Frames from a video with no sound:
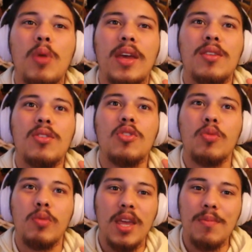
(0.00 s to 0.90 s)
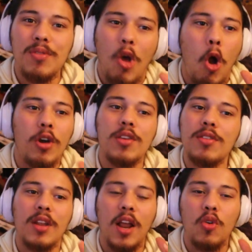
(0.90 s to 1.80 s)
like, screams
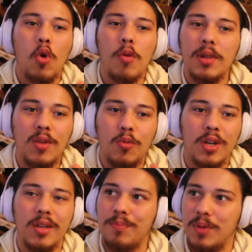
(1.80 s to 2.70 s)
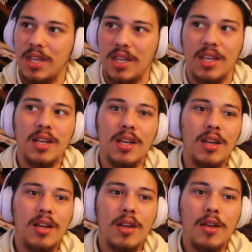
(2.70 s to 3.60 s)
artists that I normally wouldn't be
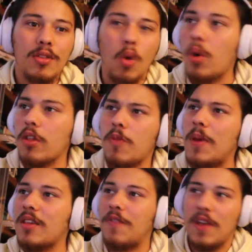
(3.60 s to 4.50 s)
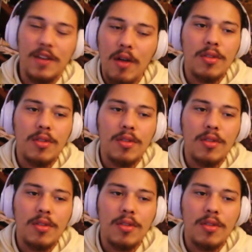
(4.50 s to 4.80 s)
the world's biggest fan of.